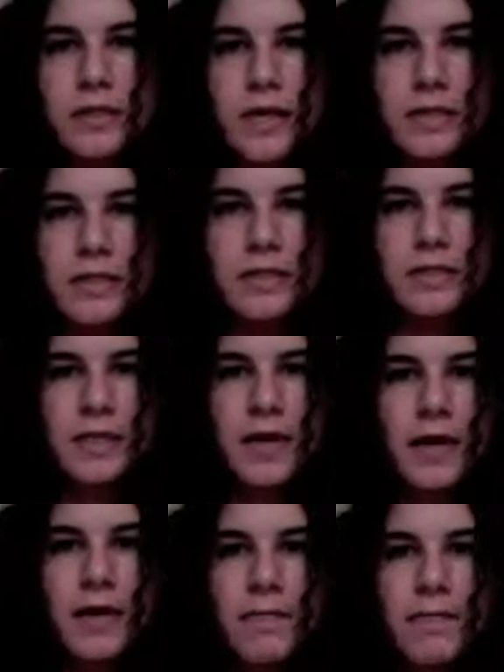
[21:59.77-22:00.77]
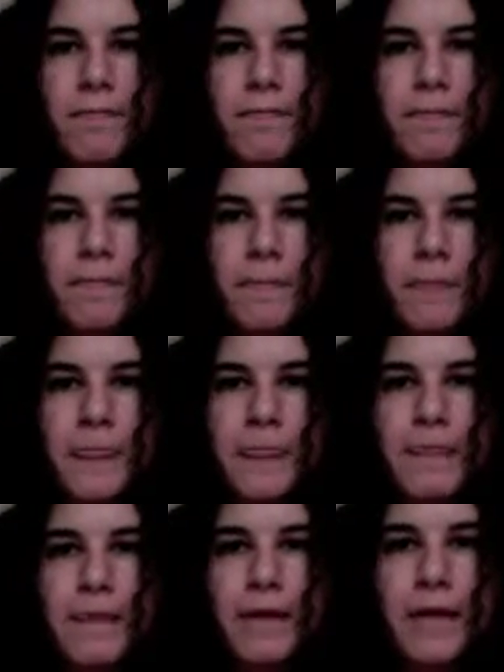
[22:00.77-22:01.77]
has a sa
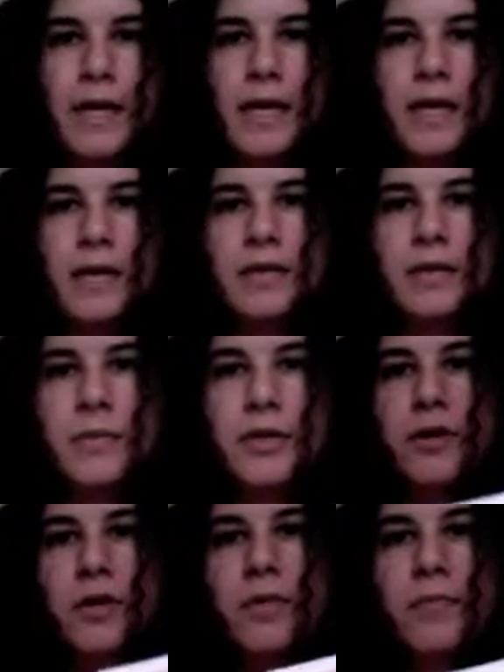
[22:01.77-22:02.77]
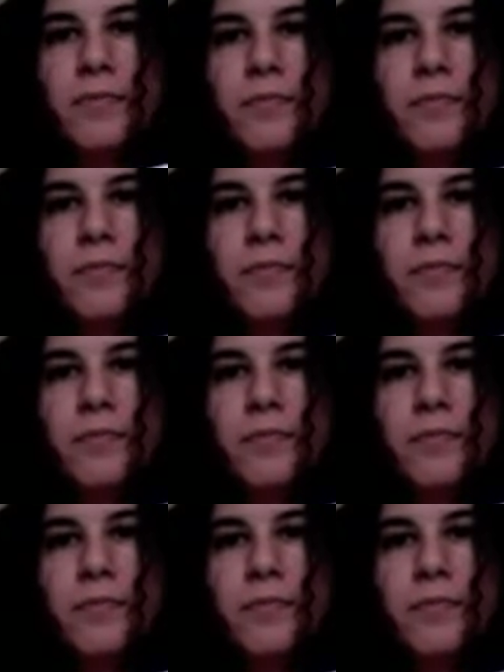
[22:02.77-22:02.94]
in the middle.